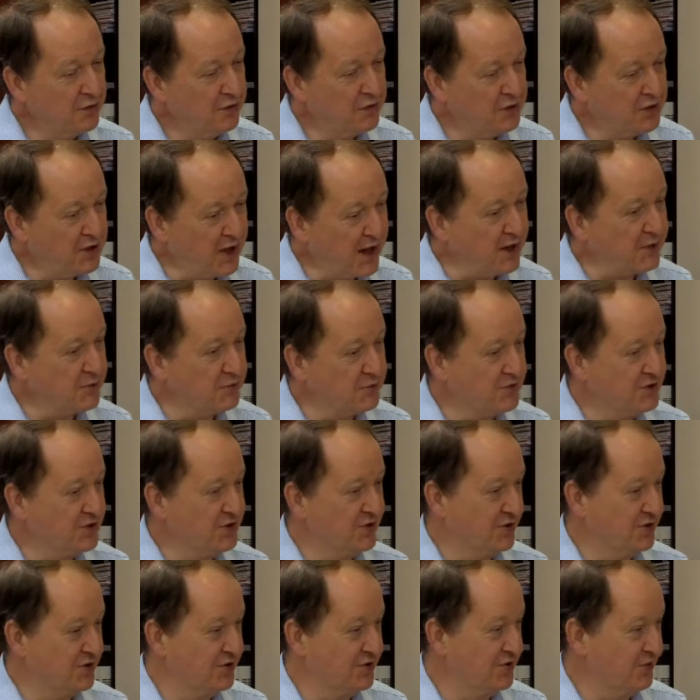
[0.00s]

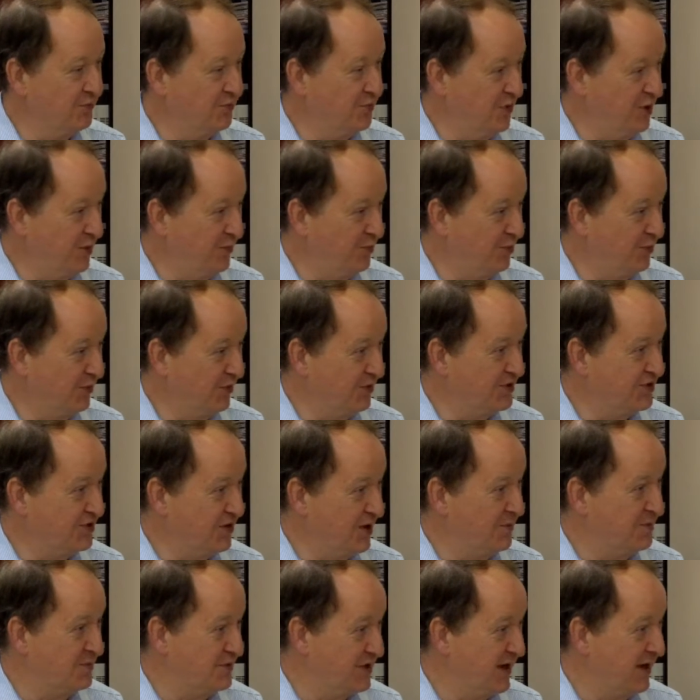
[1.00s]
Thousands of people
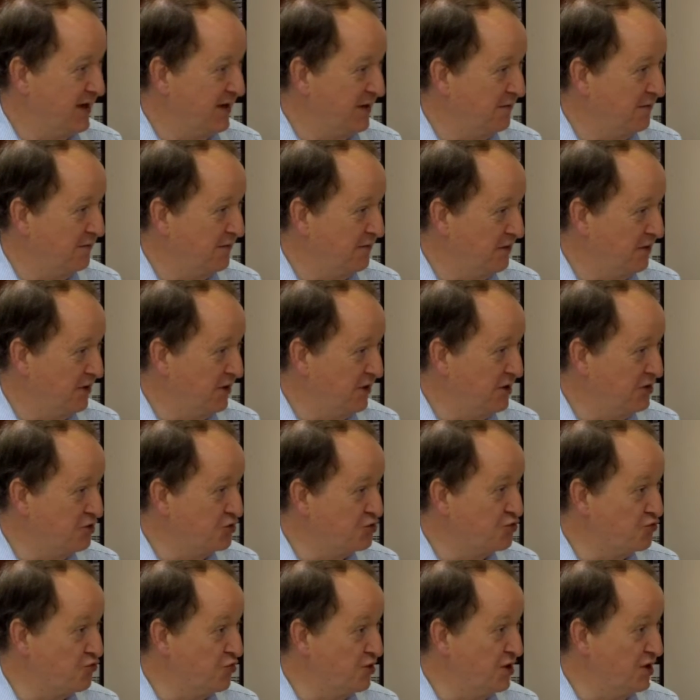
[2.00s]
seem to have the
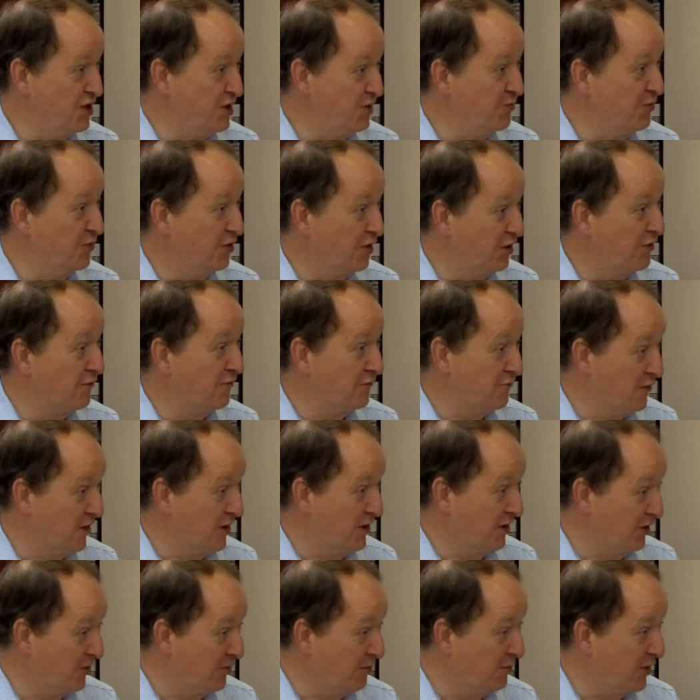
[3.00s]
dream of
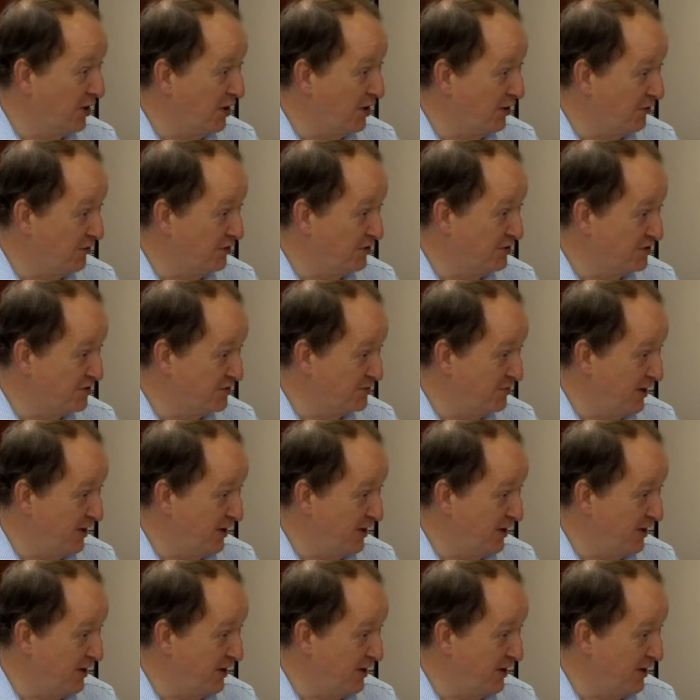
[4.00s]
running a bar in